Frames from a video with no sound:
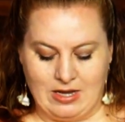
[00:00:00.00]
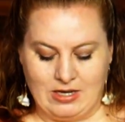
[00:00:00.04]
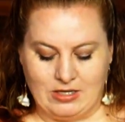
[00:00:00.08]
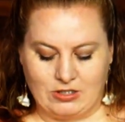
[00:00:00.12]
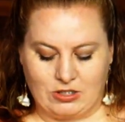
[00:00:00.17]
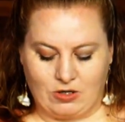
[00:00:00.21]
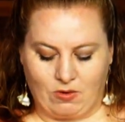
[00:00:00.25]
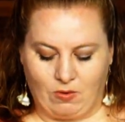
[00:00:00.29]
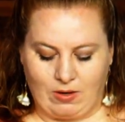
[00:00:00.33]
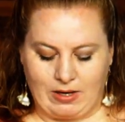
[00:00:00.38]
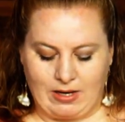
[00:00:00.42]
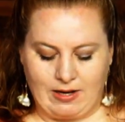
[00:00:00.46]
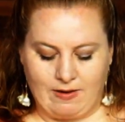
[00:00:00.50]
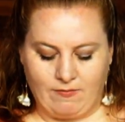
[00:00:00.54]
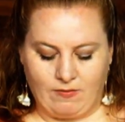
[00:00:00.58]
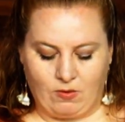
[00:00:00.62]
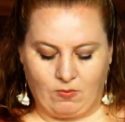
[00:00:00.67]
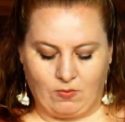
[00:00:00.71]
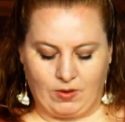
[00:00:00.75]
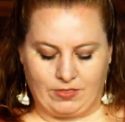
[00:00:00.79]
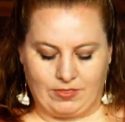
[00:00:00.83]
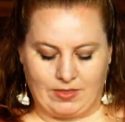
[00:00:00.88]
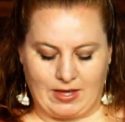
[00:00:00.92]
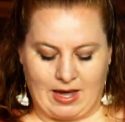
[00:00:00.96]
So
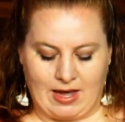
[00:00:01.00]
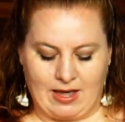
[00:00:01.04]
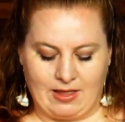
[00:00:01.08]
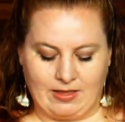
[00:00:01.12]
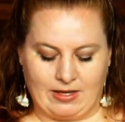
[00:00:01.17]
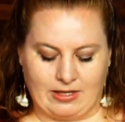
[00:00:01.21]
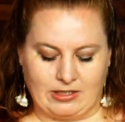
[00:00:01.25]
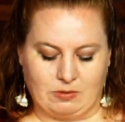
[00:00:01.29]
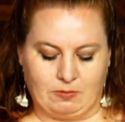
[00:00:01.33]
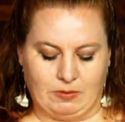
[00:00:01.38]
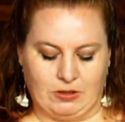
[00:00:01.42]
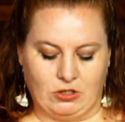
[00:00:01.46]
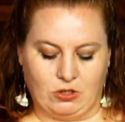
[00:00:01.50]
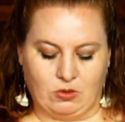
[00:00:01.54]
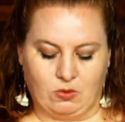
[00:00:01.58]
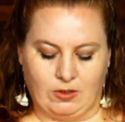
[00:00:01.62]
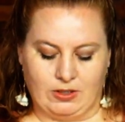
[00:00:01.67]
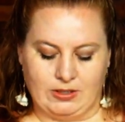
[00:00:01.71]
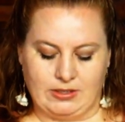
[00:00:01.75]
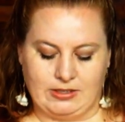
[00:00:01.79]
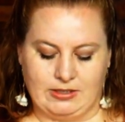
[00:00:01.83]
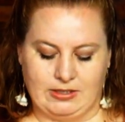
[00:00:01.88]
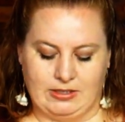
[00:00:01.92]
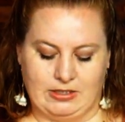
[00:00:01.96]
even with that, that's been
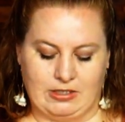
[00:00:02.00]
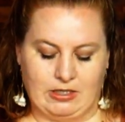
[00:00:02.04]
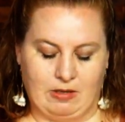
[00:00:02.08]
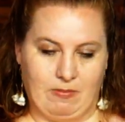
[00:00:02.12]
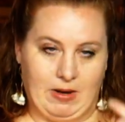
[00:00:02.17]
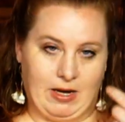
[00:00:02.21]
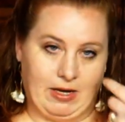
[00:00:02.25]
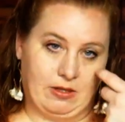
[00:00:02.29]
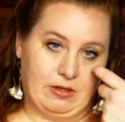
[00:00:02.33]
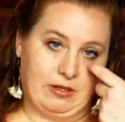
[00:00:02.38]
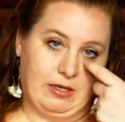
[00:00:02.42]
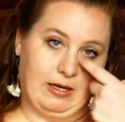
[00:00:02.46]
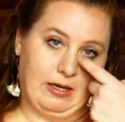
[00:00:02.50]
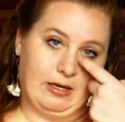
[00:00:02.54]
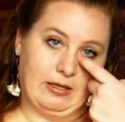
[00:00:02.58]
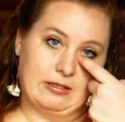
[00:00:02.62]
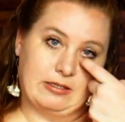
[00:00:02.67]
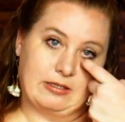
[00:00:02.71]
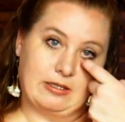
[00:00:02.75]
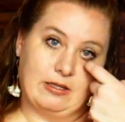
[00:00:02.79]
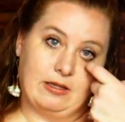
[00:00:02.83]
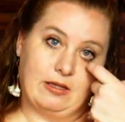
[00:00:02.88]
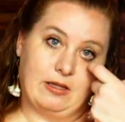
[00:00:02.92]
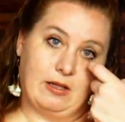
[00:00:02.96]
twisted to make
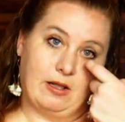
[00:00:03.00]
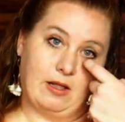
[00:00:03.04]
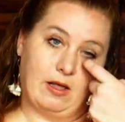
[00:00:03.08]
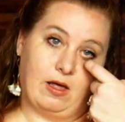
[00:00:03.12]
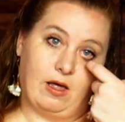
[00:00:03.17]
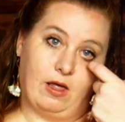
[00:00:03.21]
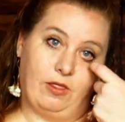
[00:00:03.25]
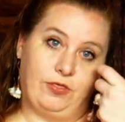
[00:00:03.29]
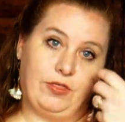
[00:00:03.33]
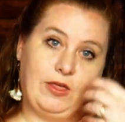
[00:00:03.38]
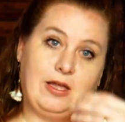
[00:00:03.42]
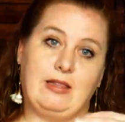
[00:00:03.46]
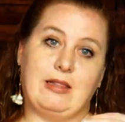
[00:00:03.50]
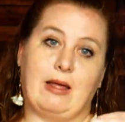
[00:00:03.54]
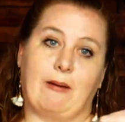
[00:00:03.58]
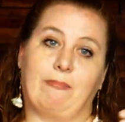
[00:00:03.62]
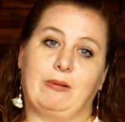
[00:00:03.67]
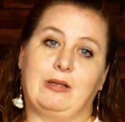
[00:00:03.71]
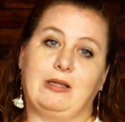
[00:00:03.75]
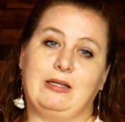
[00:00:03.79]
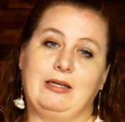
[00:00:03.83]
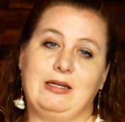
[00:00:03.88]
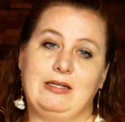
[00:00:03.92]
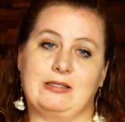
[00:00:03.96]
things, a thing that
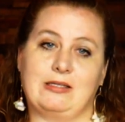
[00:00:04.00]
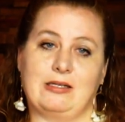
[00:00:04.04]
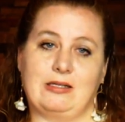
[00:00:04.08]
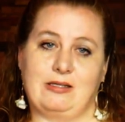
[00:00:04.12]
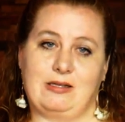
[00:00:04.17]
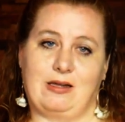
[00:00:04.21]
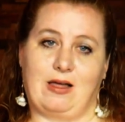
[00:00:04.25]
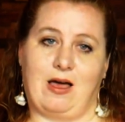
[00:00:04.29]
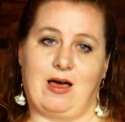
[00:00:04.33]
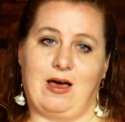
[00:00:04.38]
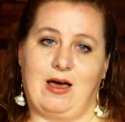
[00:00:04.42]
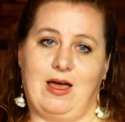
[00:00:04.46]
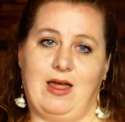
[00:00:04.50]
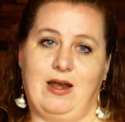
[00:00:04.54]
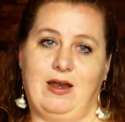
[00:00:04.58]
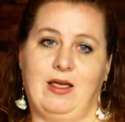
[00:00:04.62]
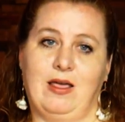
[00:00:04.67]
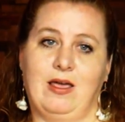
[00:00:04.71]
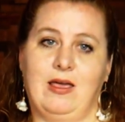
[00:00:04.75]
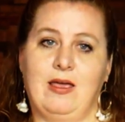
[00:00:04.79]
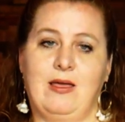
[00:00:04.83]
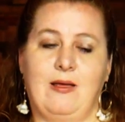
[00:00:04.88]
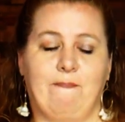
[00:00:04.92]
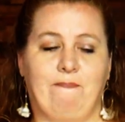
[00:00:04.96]
pleases God,
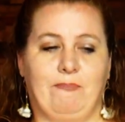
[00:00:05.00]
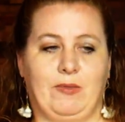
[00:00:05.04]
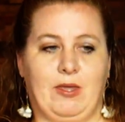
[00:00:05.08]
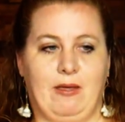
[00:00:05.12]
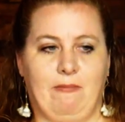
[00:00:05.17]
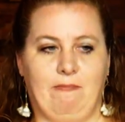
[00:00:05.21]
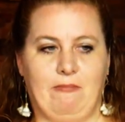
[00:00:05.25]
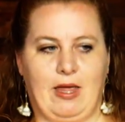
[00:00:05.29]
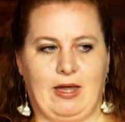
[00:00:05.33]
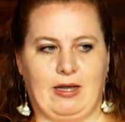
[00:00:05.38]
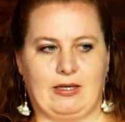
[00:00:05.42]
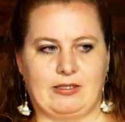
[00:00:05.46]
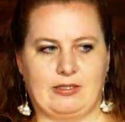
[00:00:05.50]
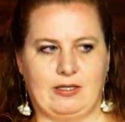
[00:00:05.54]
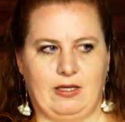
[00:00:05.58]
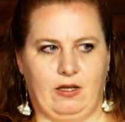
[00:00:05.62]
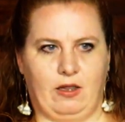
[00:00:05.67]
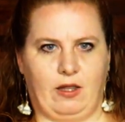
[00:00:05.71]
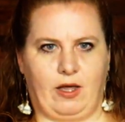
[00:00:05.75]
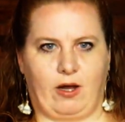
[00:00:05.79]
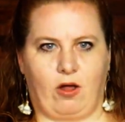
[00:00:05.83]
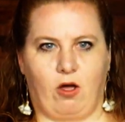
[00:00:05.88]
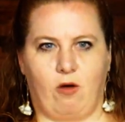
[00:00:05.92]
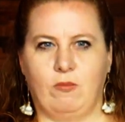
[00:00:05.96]
it makes it
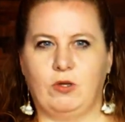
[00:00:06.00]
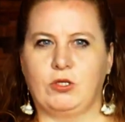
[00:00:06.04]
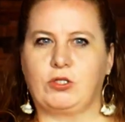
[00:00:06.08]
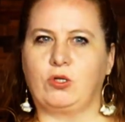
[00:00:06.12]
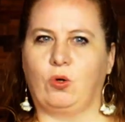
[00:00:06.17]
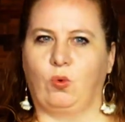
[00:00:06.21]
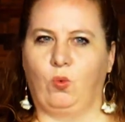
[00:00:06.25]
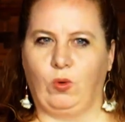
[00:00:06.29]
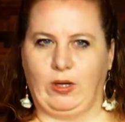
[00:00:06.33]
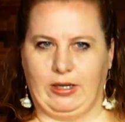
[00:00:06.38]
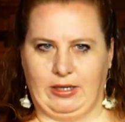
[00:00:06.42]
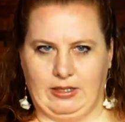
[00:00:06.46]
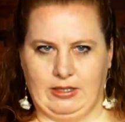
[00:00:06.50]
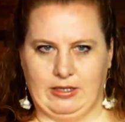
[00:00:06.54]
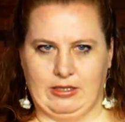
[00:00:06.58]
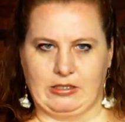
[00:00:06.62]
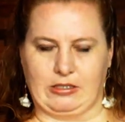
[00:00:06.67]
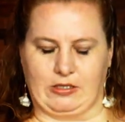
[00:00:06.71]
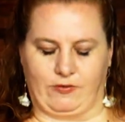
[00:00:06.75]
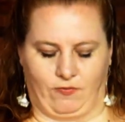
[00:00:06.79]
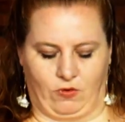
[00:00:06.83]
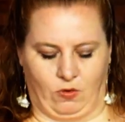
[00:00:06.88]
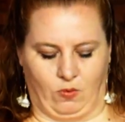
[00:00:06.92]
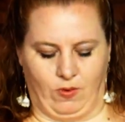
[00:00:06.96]
like almost a
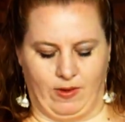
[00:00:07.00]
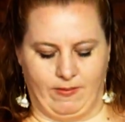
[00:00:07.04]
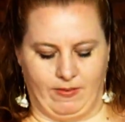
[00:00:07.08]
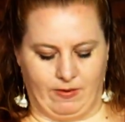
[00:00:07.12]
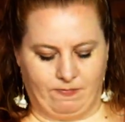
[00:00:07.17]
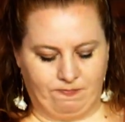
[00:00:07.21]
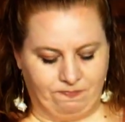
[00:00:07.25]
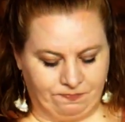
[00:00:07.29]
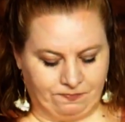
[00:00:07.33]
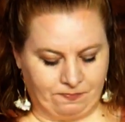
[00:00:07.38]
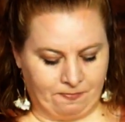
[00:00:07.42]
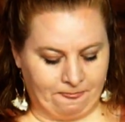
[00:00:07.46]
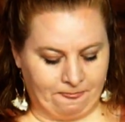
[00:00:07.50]
weakness for women.